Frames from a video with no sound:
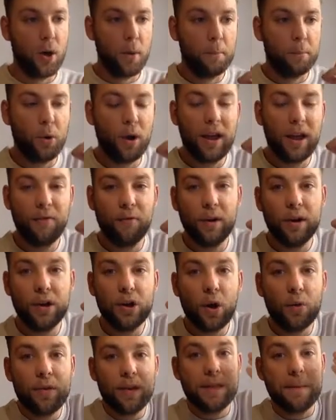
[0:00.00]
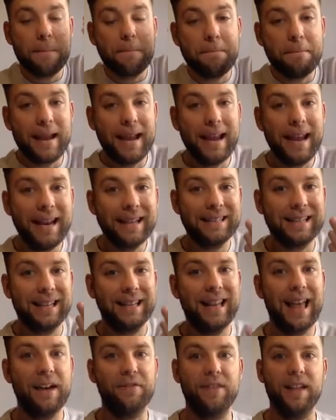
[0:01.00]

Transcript: But if we know that the mean is 11,